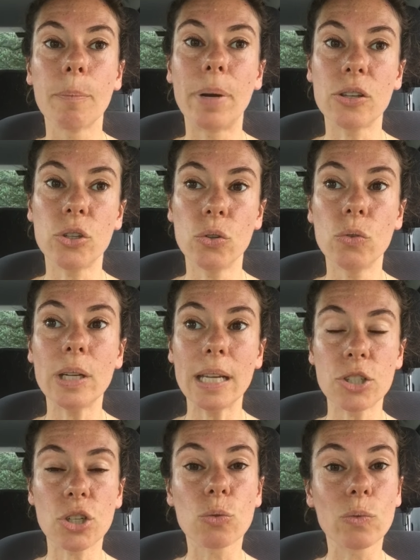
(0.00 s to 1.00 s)
But you
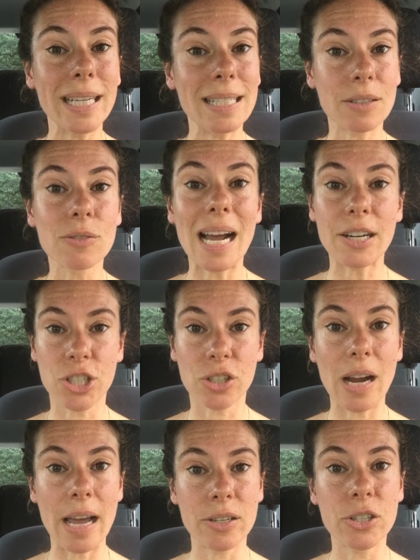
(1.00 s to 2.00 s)
need to redirect
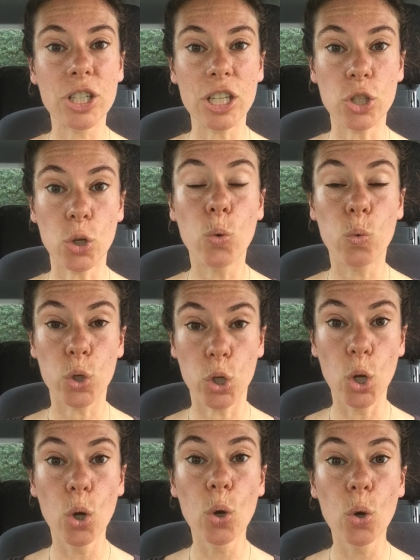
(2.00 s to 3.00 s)
your energy to
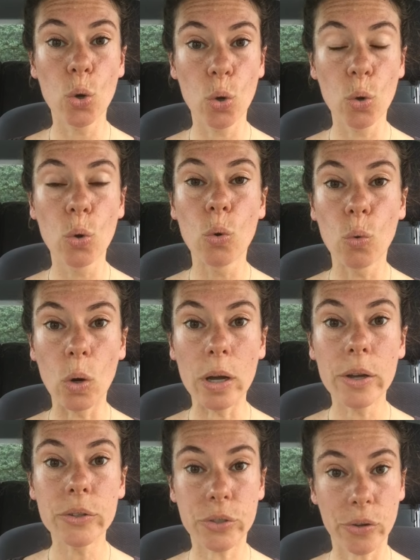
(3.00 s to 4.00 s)
you,
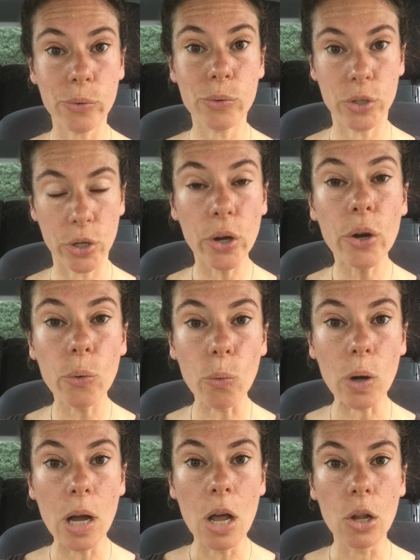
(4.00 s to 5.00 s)
to you.